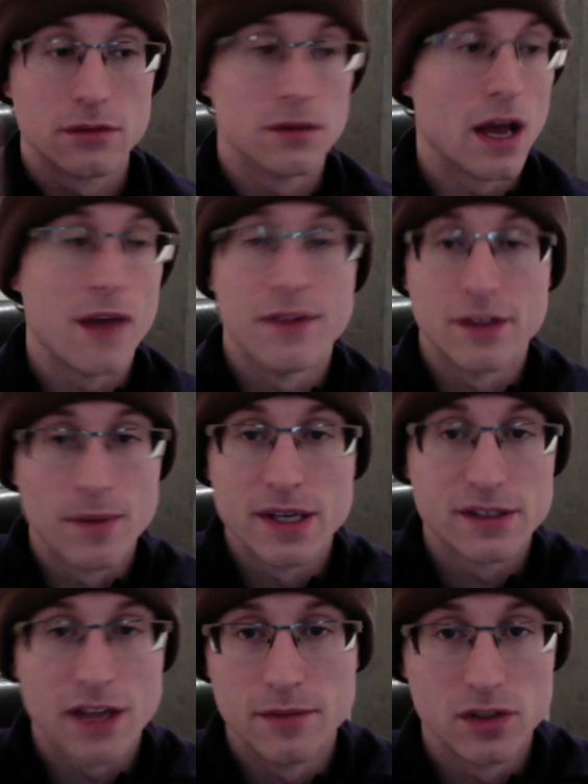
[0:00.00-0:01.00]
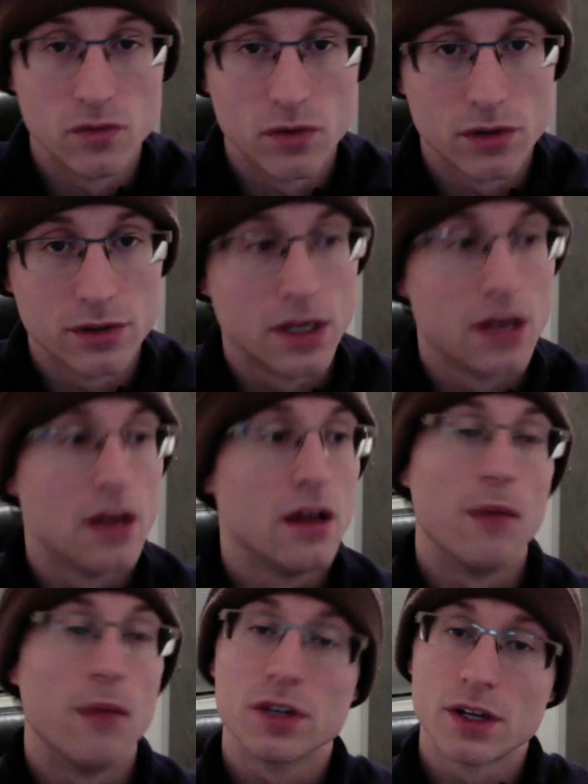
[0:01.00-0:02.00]
I think the best game in the world.
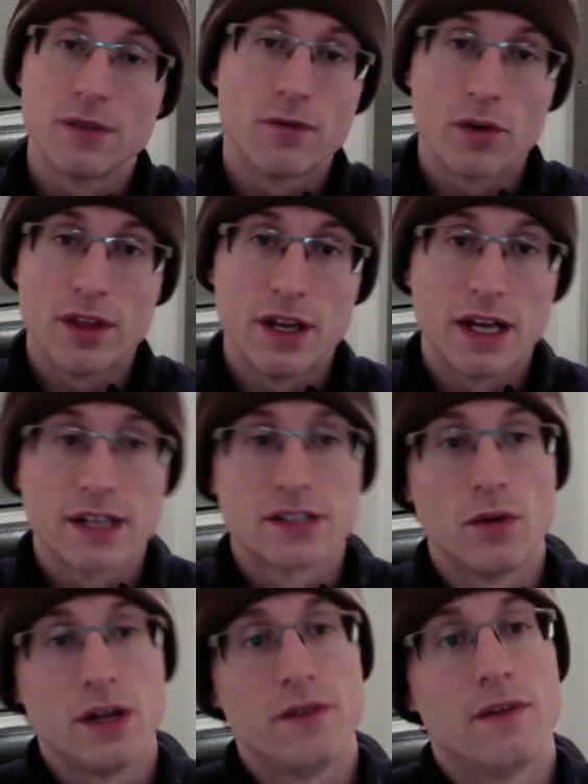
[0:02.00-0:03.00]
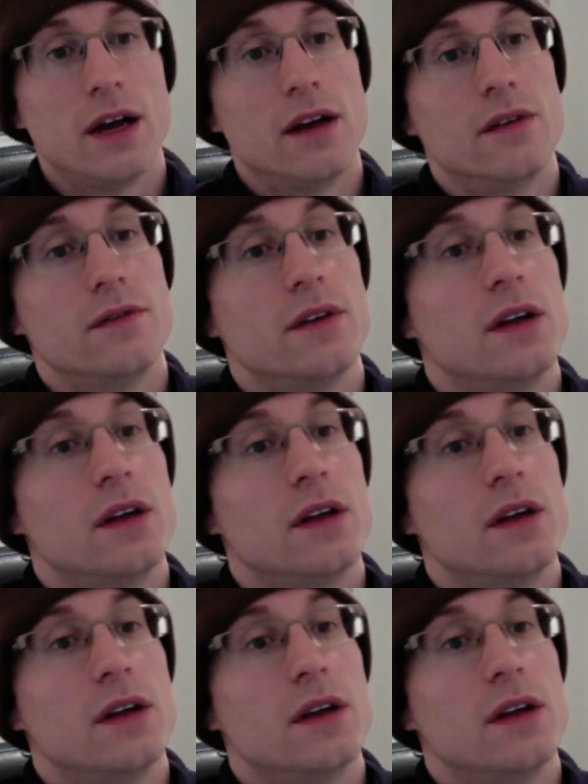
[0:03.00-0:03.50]
I'm looking forward to the next 25.